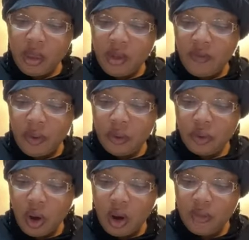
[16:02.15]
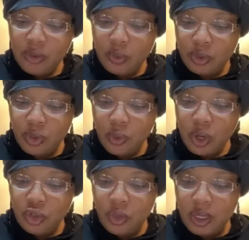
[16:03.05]
The first harvest was
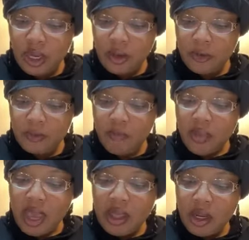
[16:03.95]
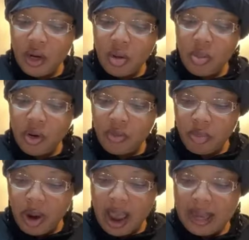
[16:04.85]
200 years and the number of
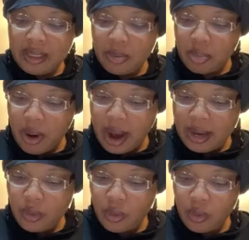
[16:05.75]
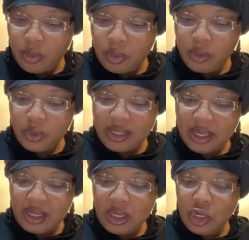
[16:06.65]
brides and bridegrooms was
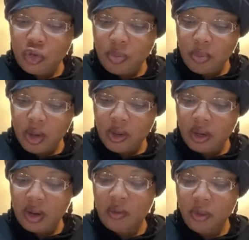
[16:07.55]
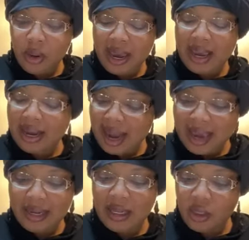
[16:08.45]
600 million of grade
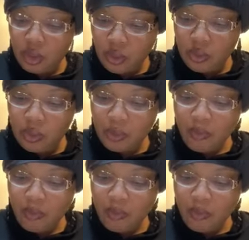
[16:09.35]
92.